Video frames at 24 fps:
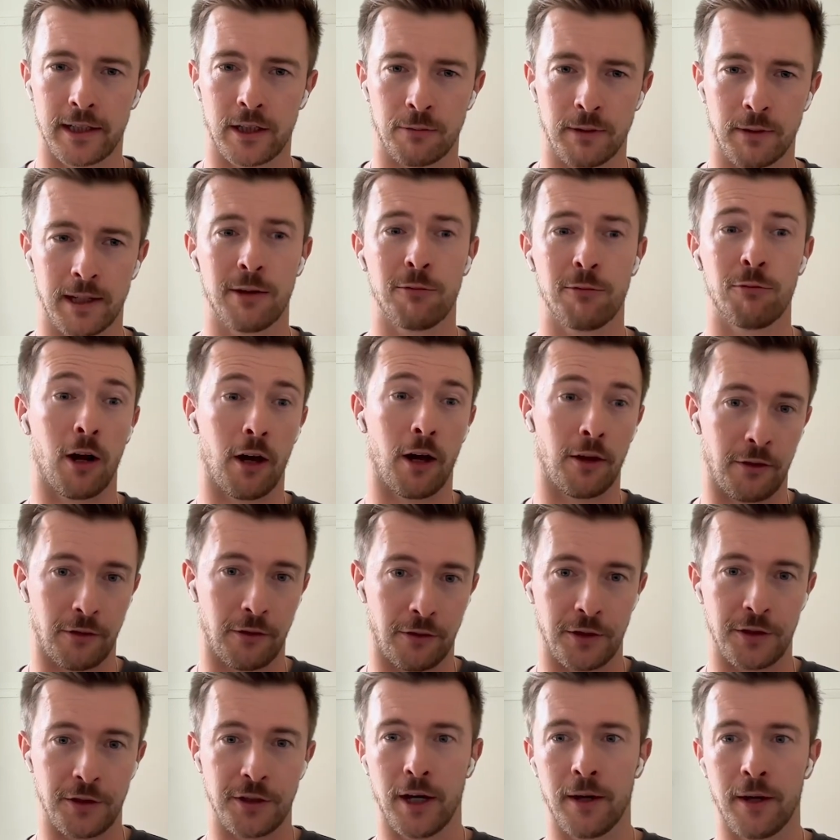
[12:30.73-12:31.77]
career rather
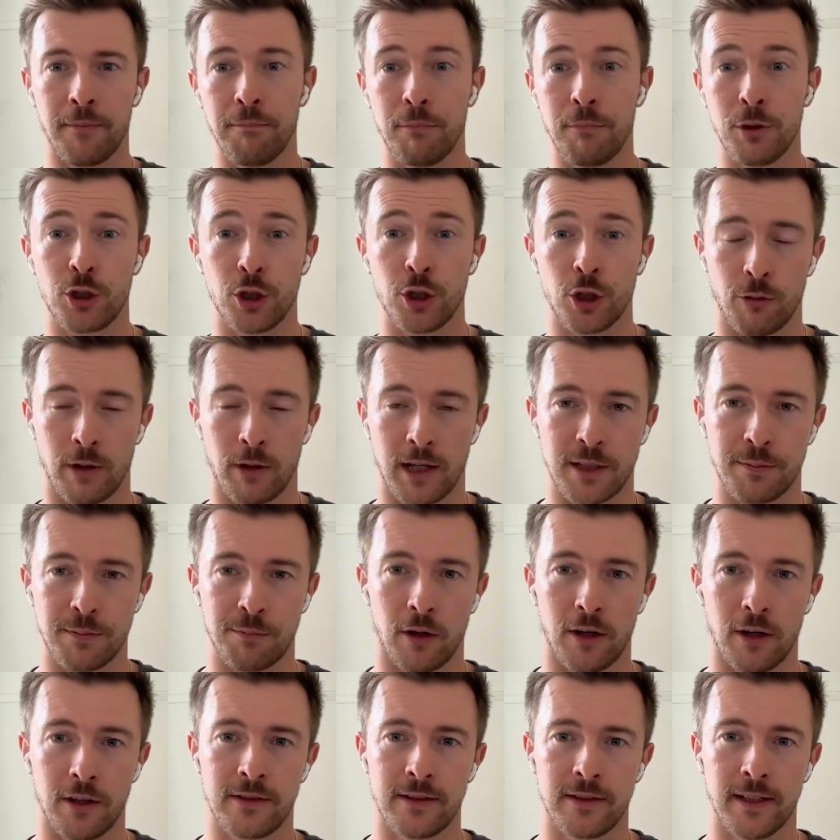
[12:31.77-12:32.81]
than your mature
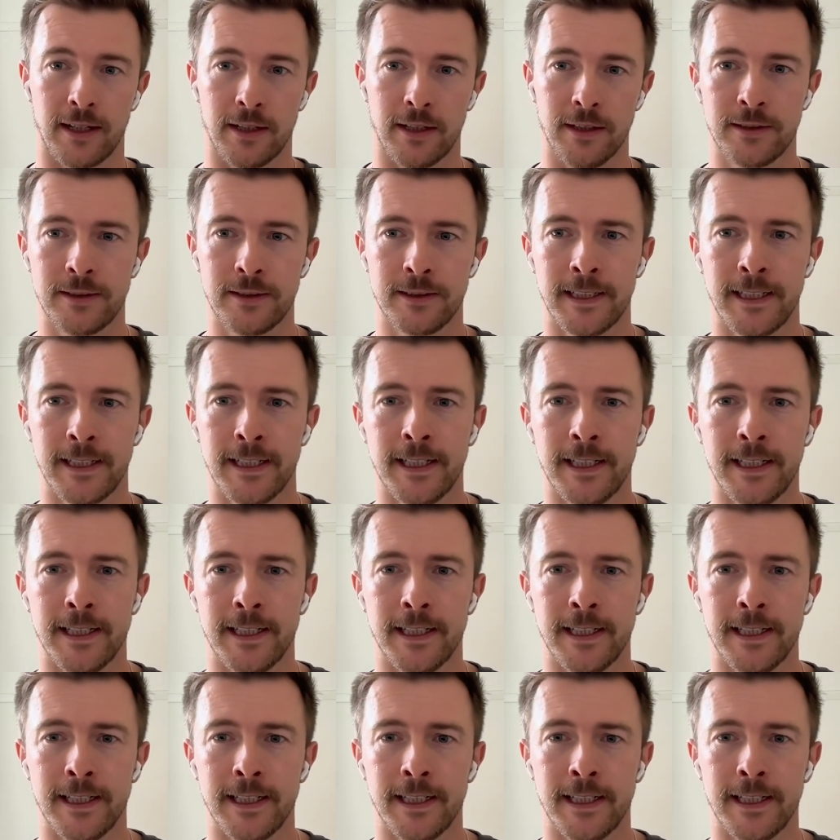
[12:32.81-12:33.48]
enterprise sellers.